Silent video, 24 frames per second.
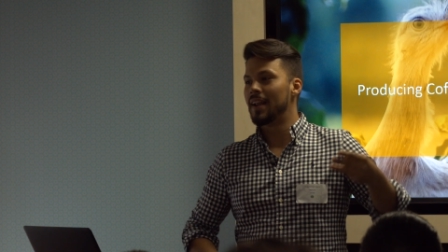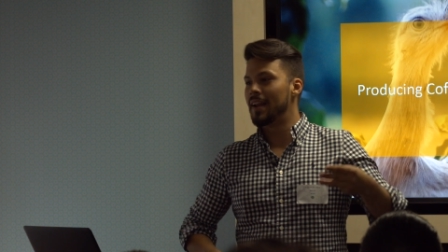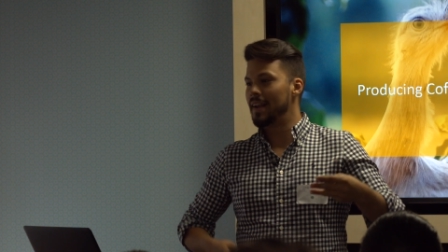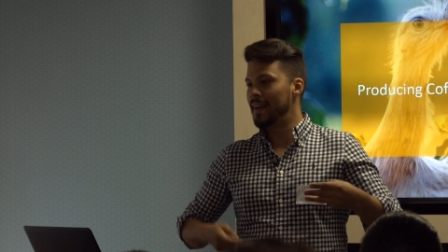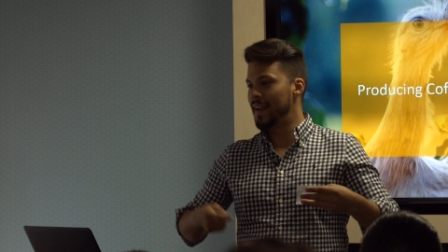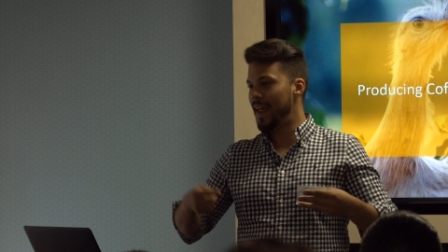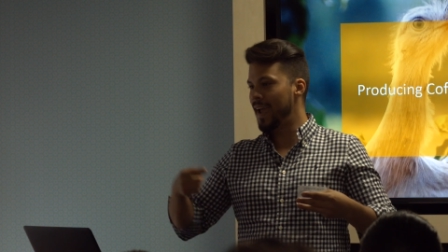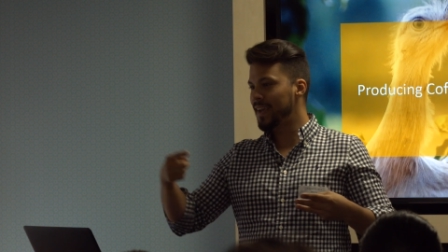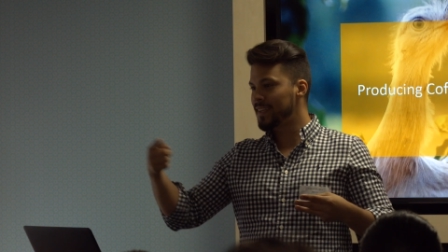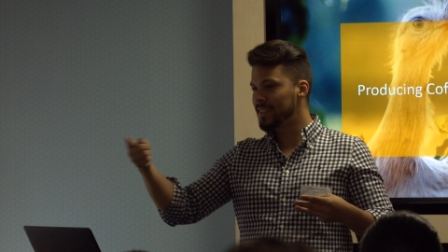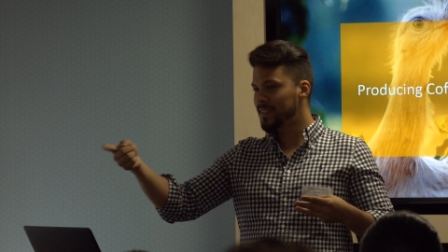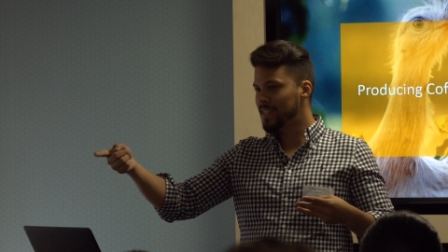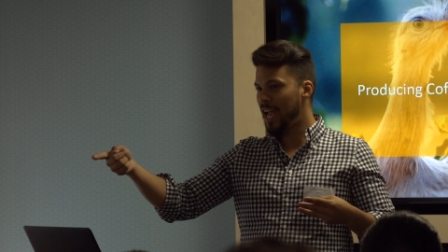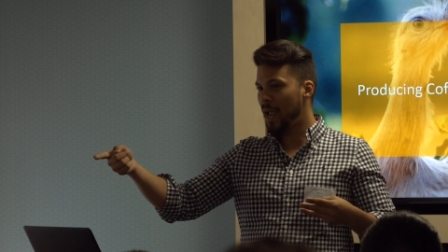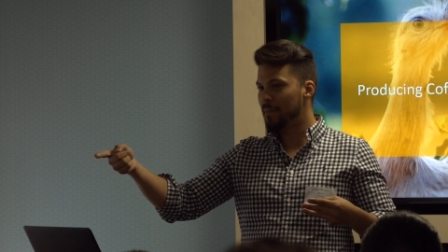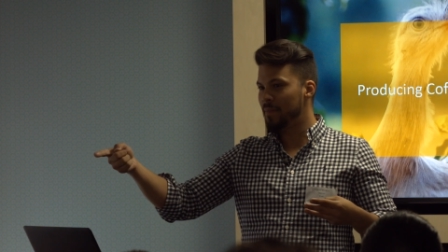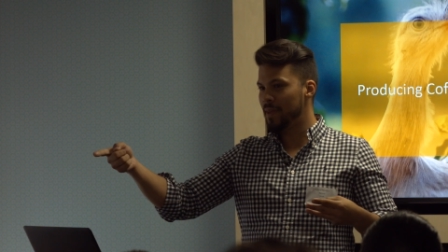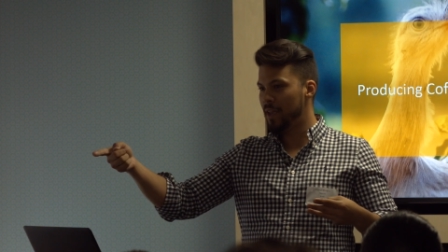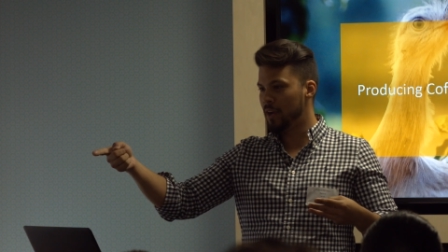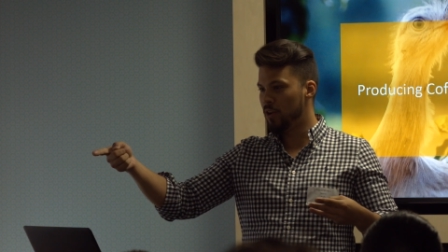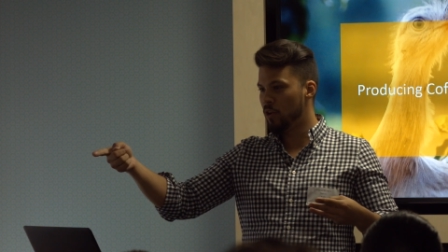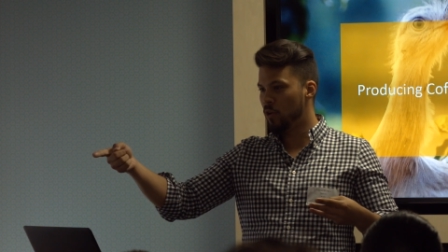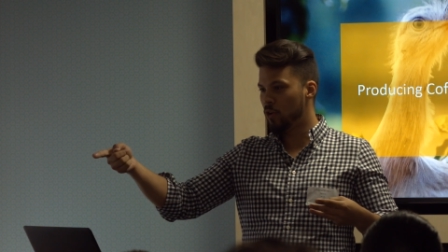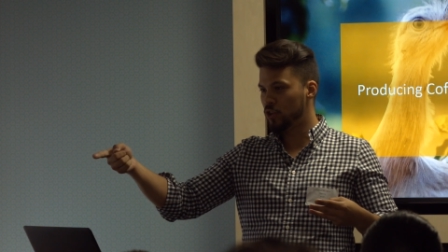Next time
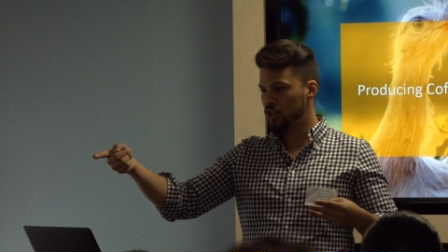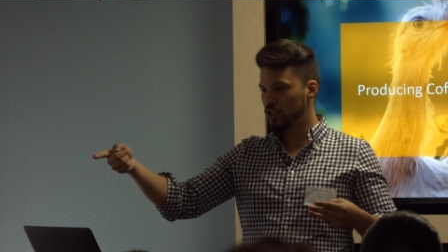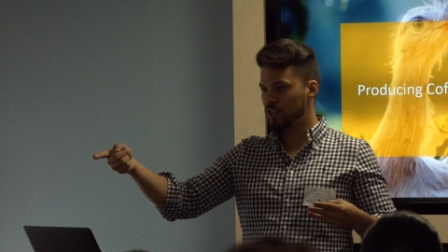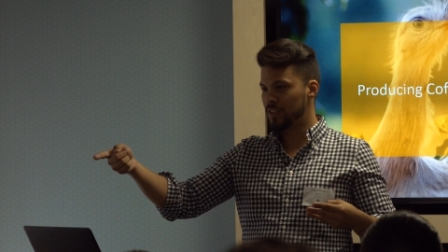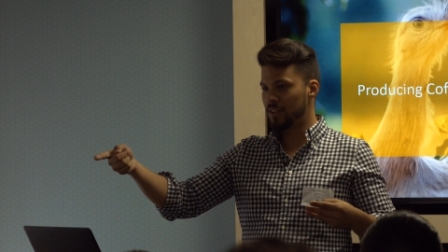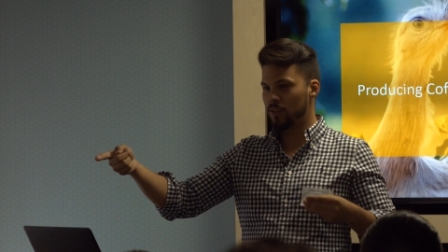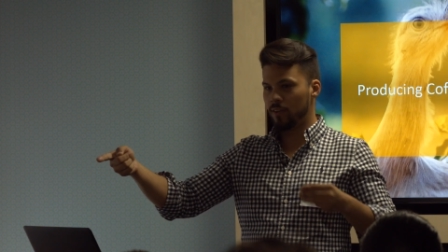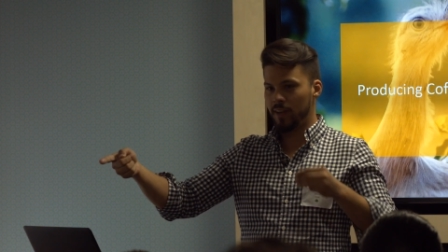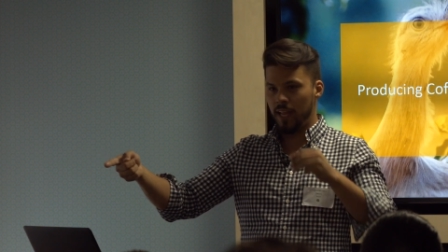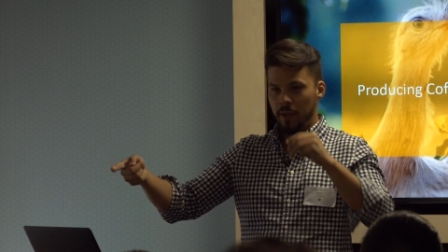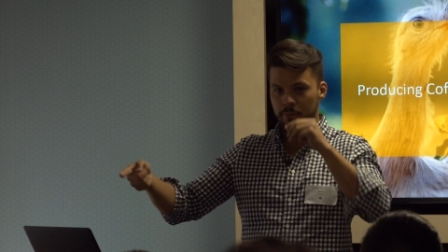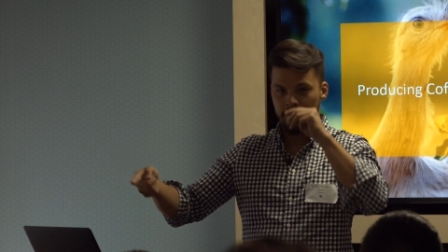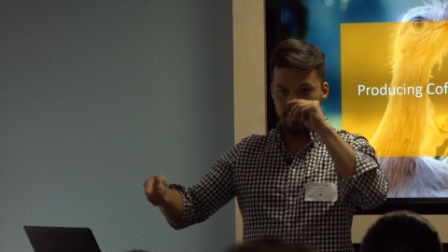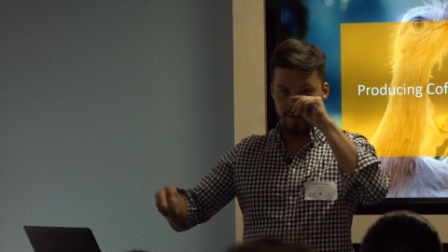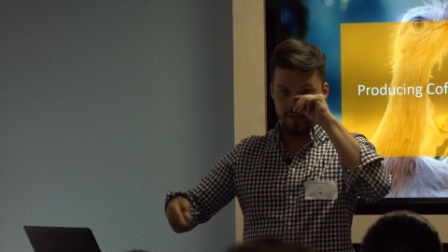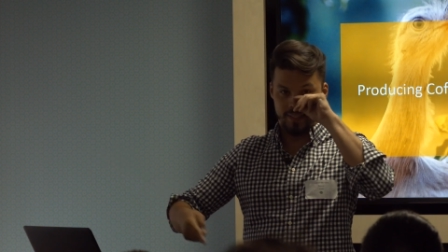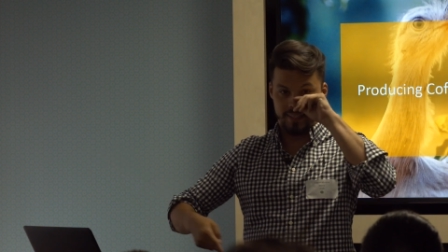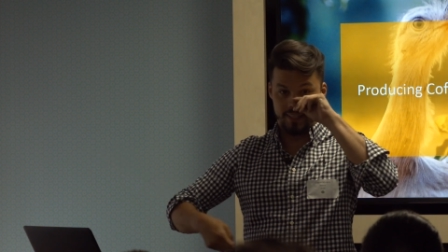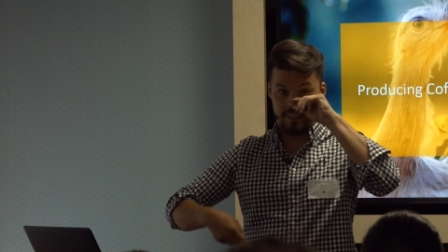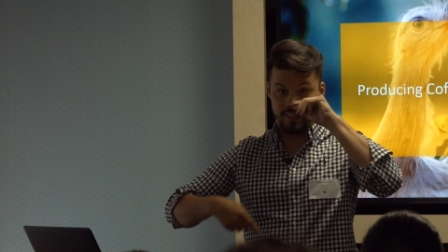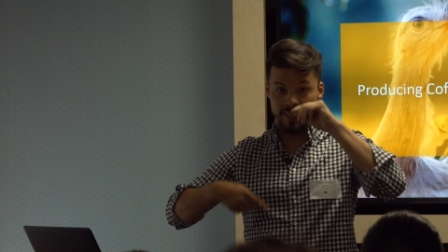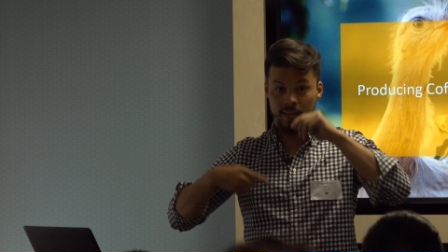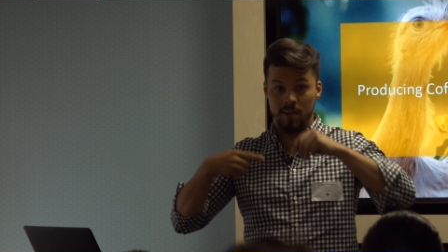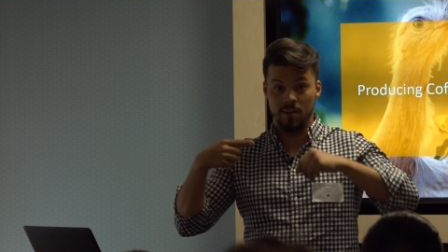he goes to the
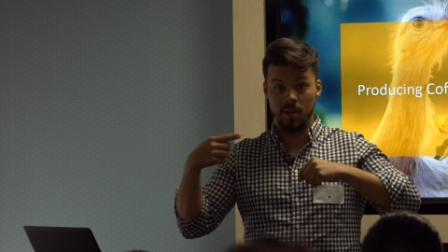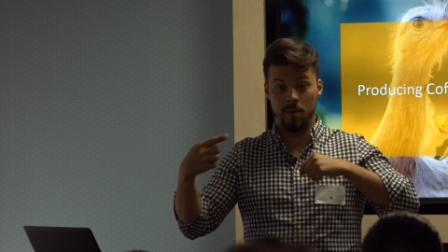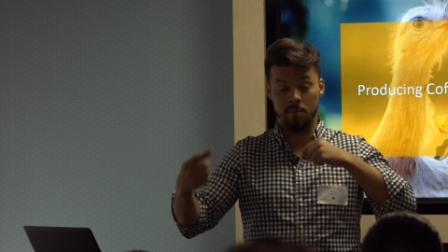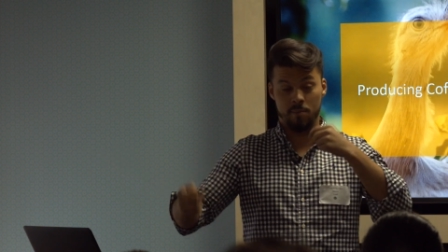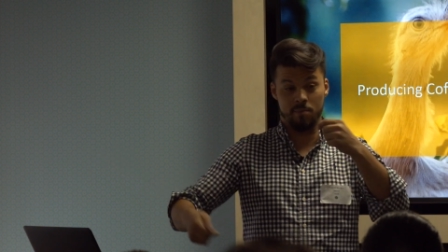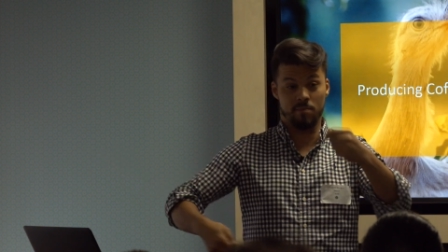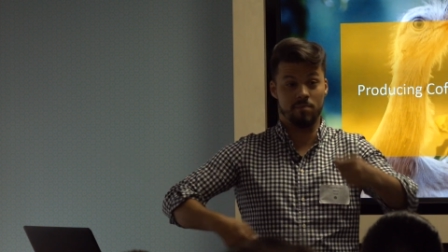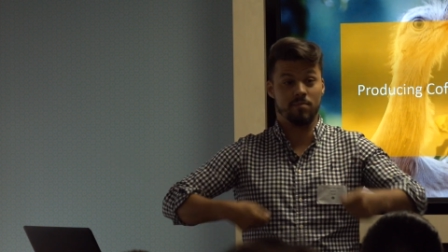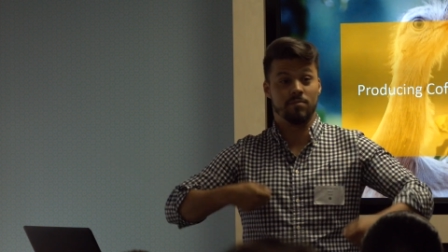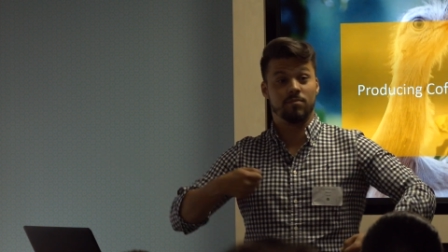Olympics, he's gonna